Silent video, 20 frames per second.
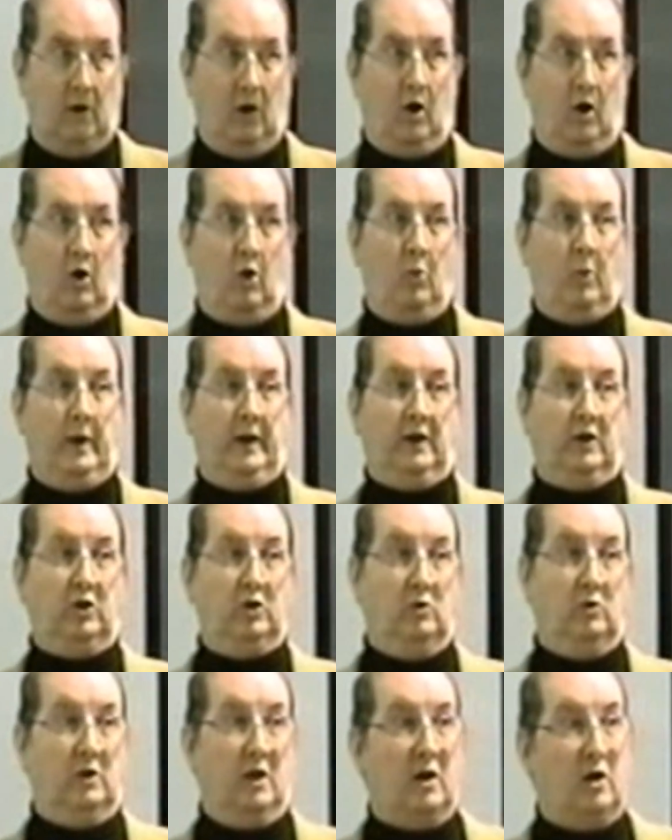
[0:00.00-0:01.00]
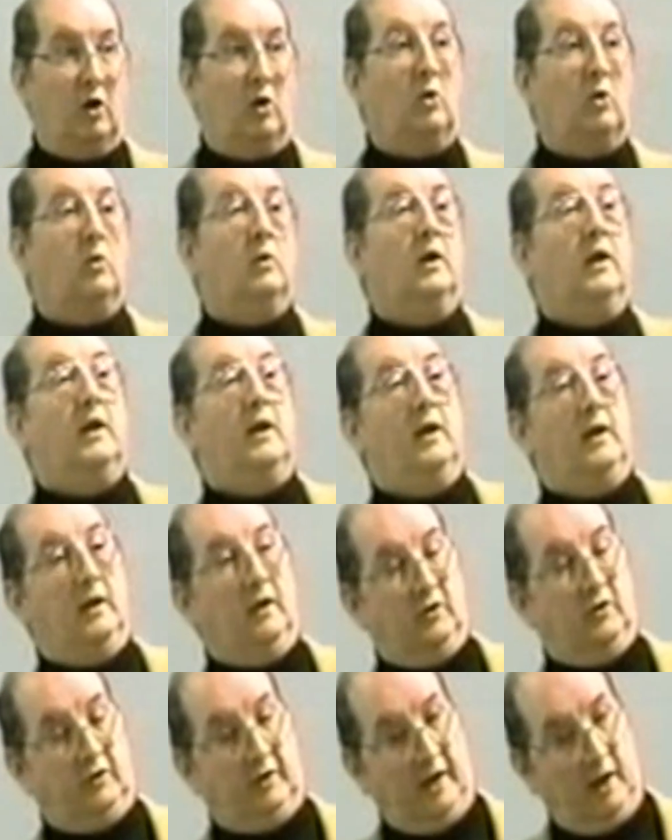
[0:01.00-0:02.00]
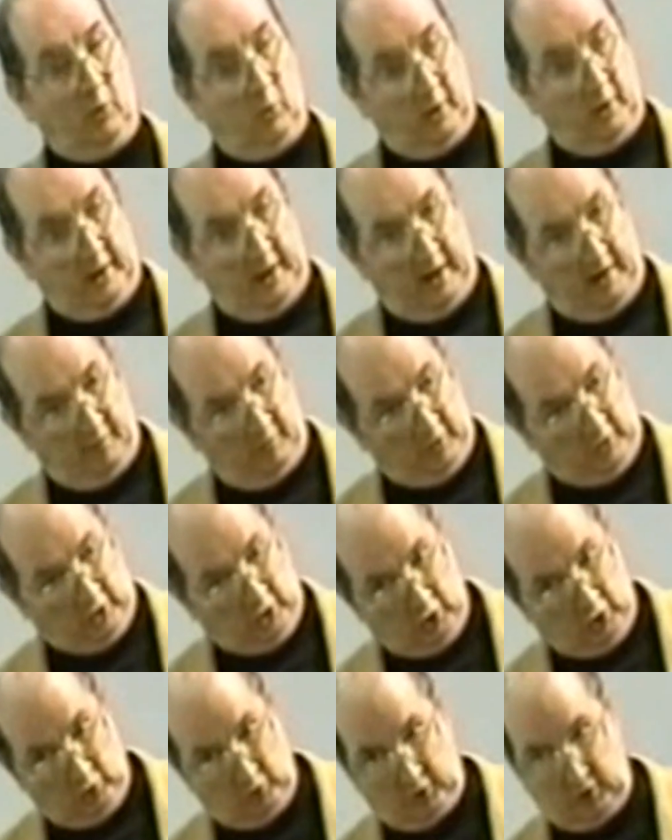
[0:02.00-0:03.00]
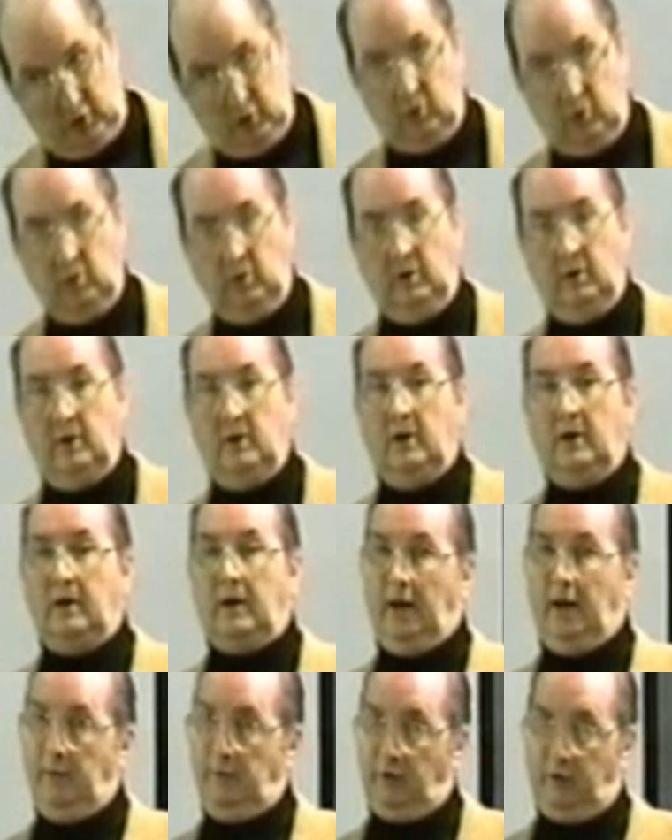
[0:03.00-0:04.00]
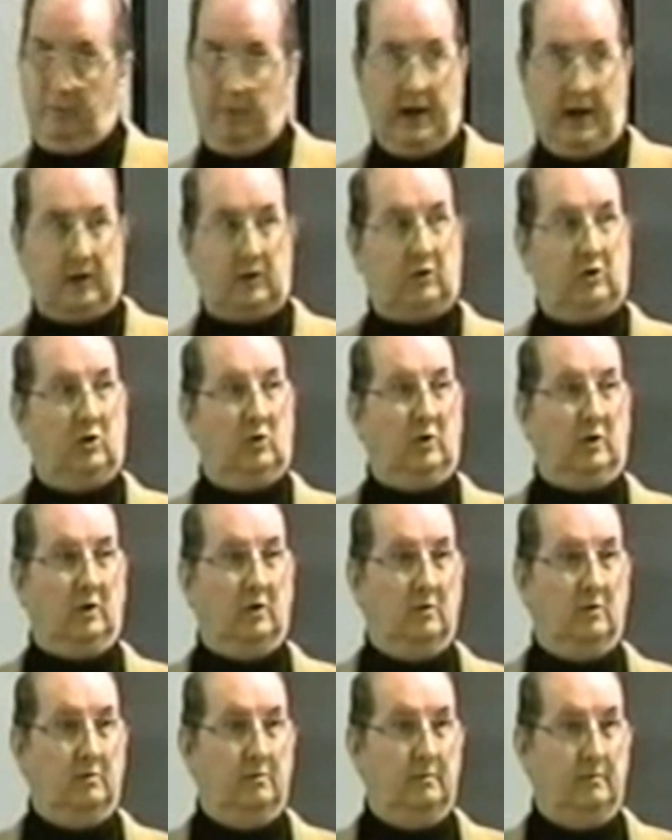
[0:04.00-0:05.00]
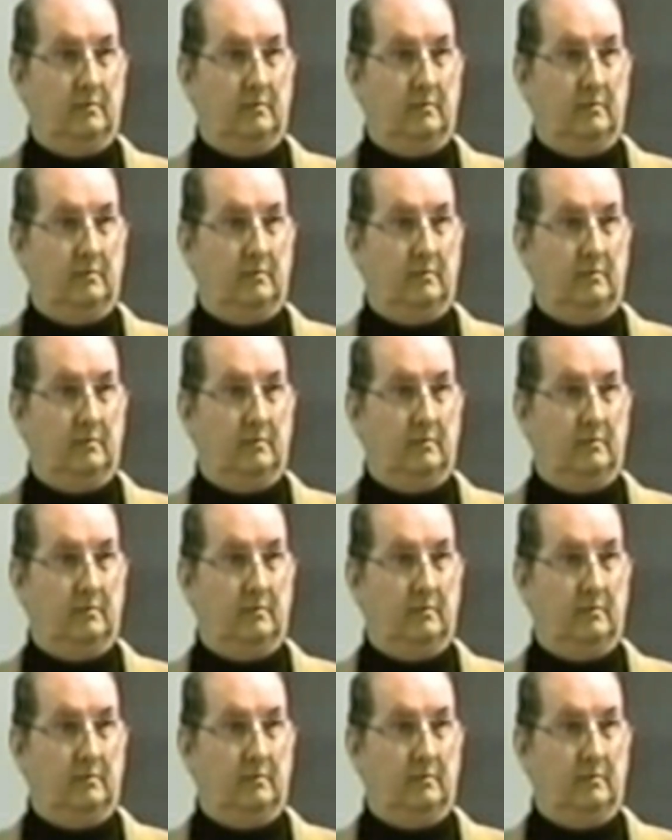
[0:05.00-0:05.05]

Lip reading: All we do know is that whatever you do comes back to you.